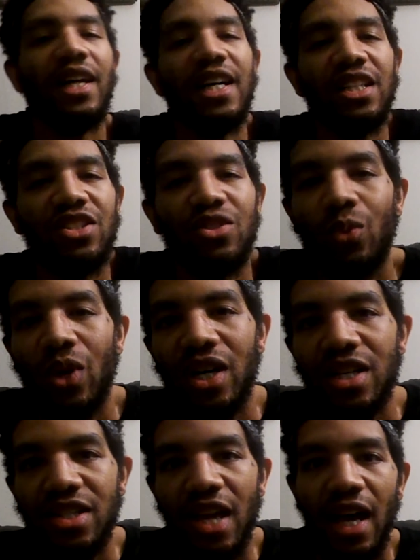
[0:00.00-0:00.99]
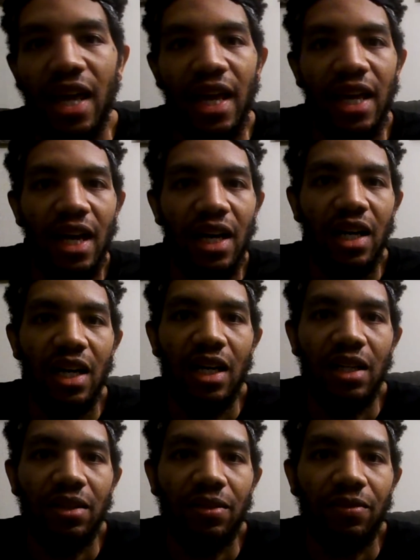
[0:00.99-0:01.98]
Next was a
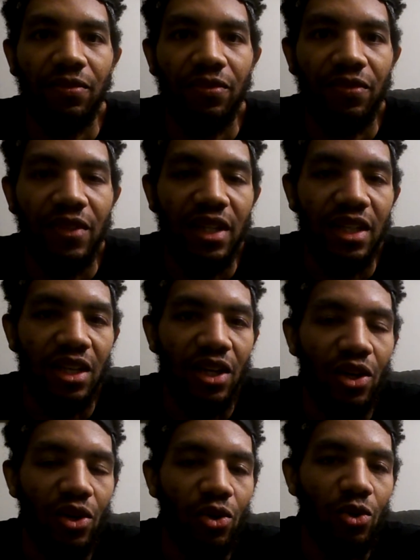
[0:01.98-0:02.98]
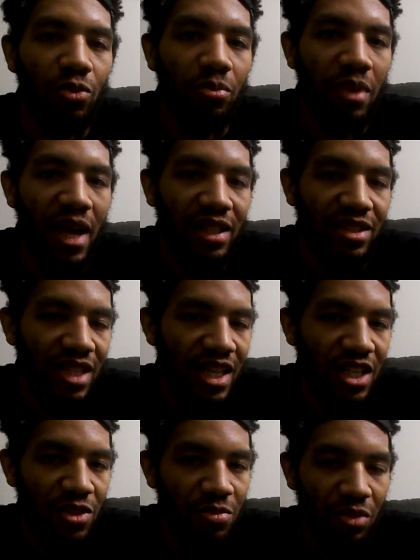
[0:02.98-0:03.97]
uh, video
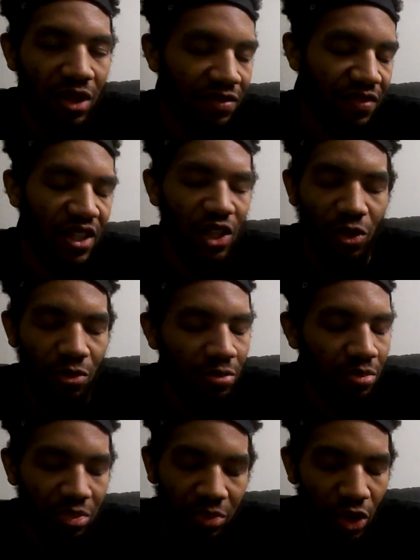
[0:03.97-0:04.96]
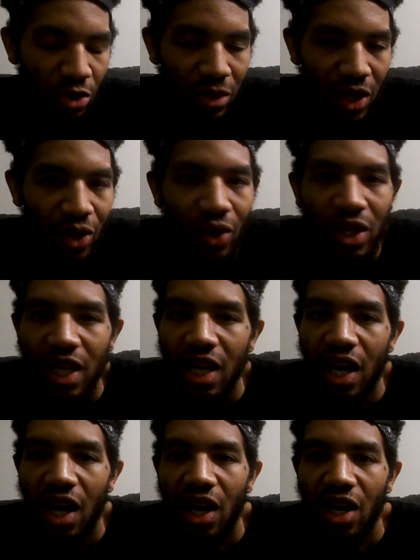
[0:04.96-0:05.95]
backstage, a uh, video promo
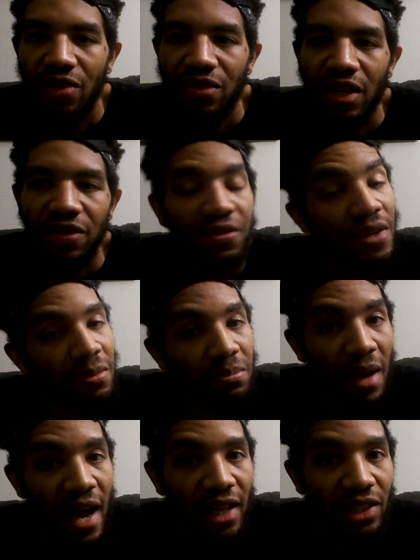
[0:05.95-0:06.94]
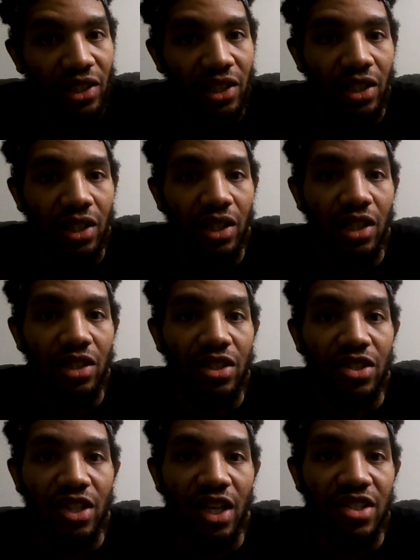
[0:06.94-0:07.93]
of Finn Balor
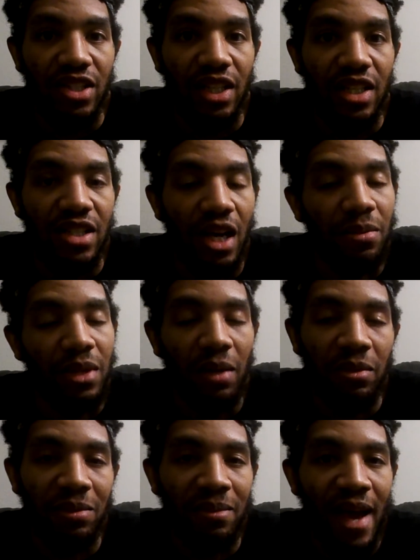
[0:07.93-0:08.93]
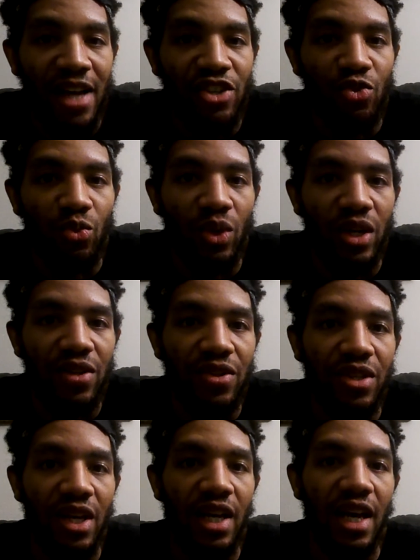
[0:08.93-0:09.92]
discussing his upcoming match
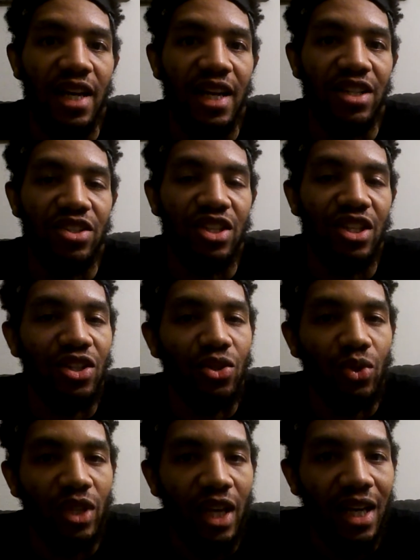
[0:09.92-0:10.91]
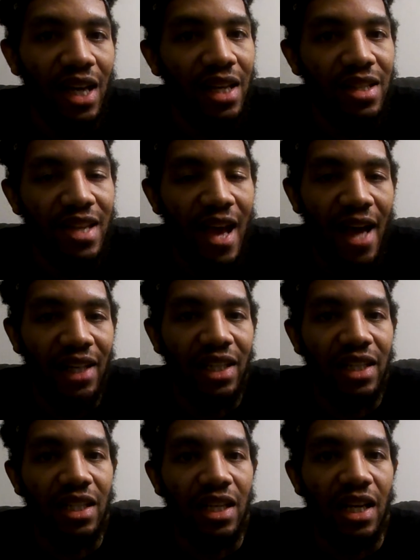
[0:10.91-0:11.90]
with NXT UK
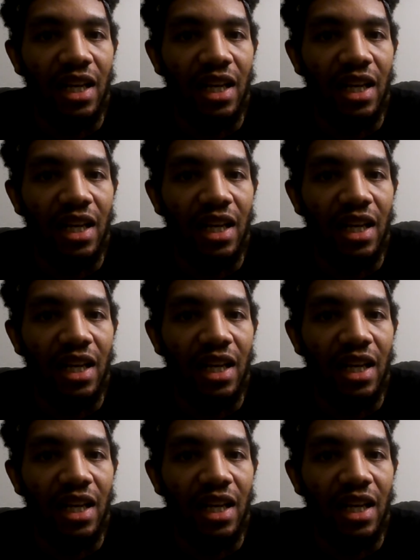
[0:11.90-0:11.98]
talent